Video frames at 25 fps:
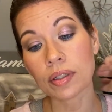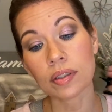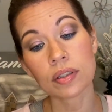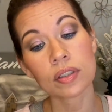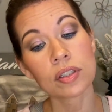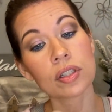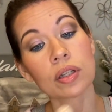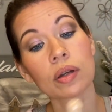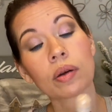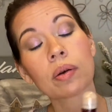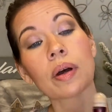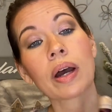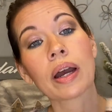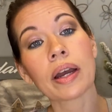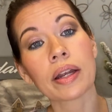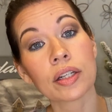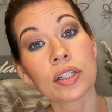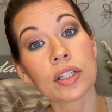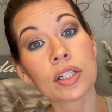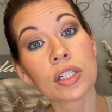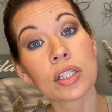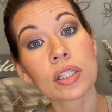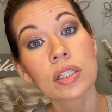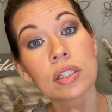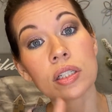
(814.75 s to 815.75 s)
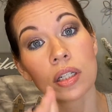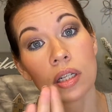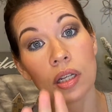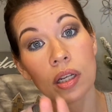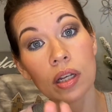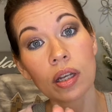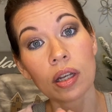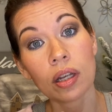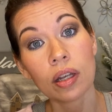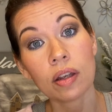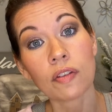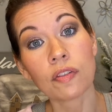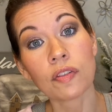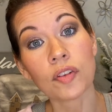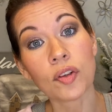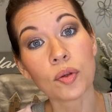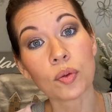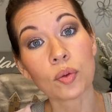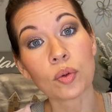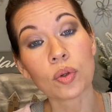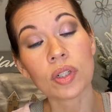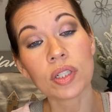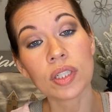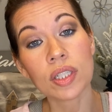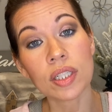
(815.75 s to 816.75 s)
So I just, if you
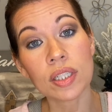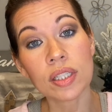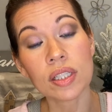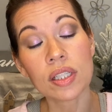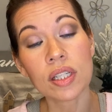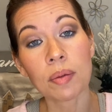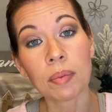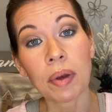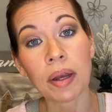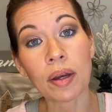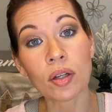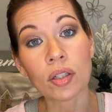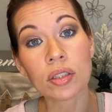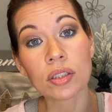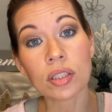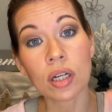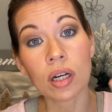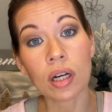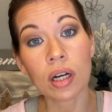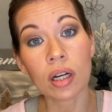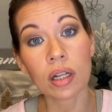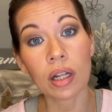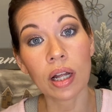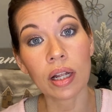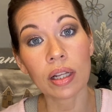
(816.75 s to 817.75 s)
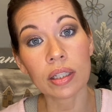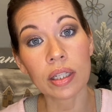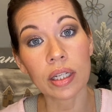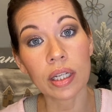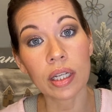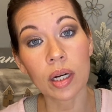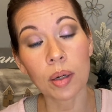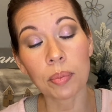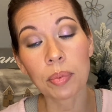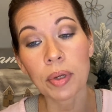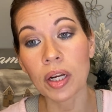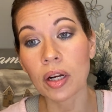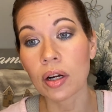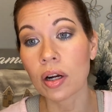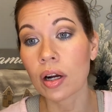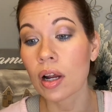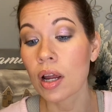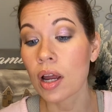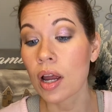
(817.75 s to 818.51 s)
didn't see my Ulta haul, I'll link it up here.